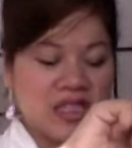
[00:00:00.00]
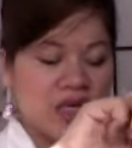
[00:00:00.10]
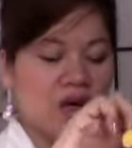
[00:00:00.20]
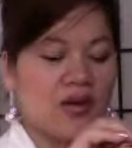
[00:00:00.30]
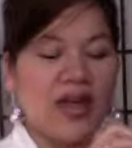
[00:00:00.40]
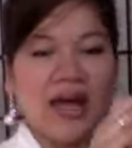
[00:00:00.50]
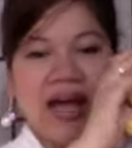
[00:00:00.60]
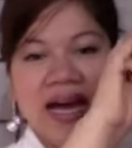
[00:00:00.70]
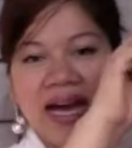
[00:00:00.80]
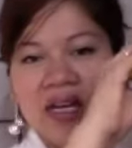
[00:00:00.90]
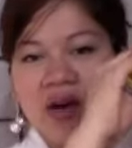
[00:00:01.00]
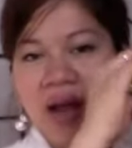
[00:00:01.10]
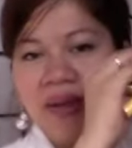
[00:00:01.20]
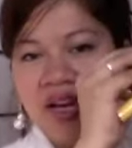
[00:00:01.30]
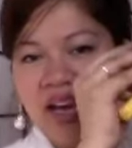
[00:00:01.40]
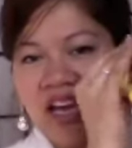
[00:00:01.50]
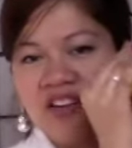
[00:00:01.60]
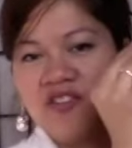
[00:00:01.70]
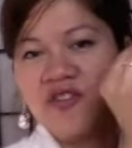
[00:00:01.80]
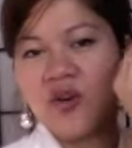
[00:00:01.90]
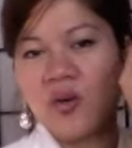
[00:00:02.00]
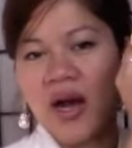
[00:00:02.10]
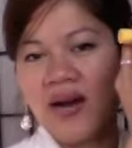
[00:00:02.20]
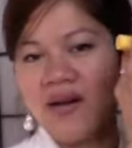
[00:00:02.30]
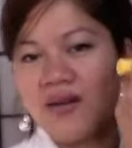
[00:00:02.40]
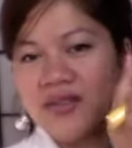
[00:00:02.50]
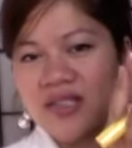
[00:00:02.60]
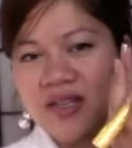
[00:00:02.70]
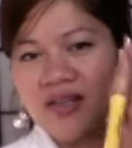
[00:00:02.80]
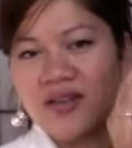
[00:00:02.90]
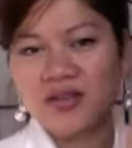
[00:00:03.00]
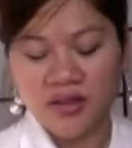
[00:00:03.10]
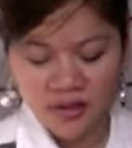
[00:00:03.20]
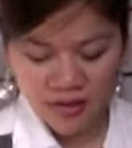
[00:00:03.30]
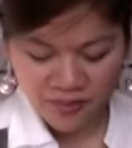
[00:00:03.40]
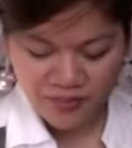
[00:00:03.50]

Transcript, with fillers: So I kind of grabbed like a handful while I was there.